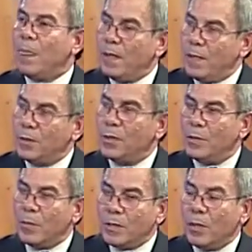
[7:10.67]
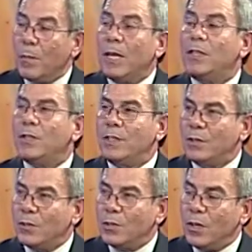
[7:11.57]
Uh, it's, an, it's an
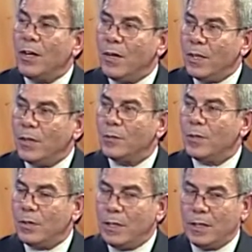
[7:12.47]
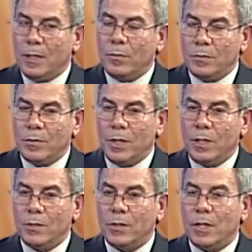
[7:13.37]
amazing scenario to think that
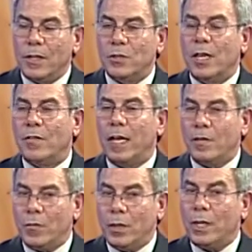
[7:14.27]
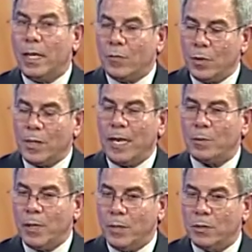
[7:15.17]
the, the state of California, California
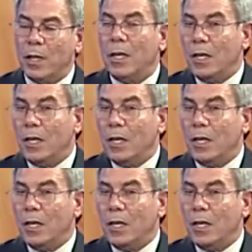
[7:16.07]
taxpayers,